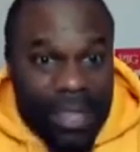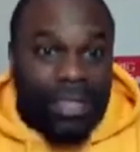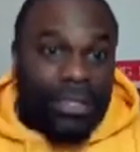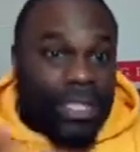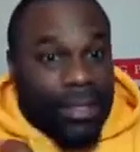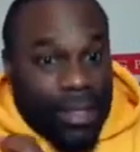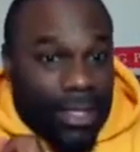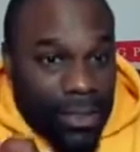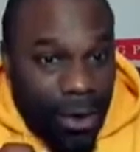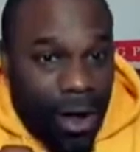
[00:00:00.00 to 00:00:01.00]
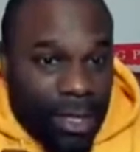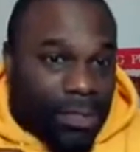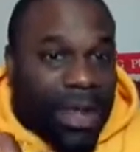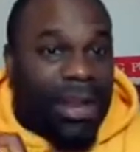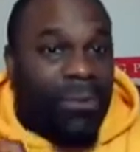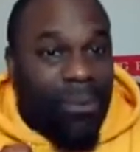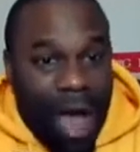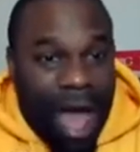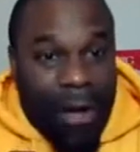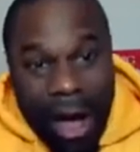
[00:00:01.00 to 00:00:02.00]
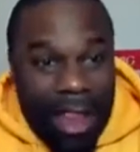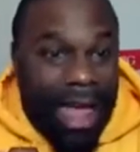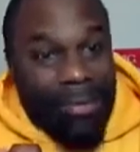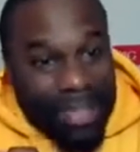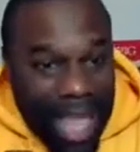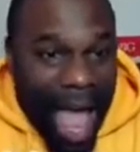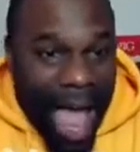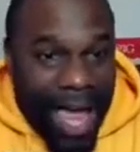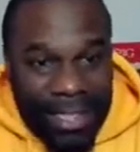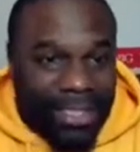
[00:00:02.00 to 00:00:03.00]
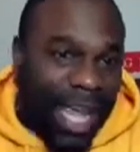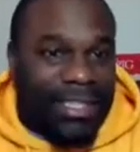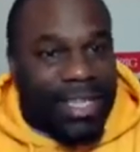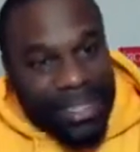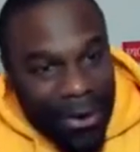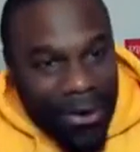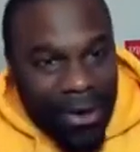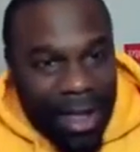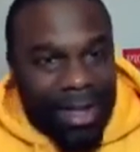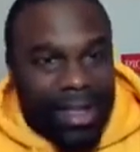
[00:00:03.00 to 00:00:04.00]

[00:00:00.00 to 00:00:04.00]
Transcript: Shut the door. You're trying to warm all outside? Shut the door.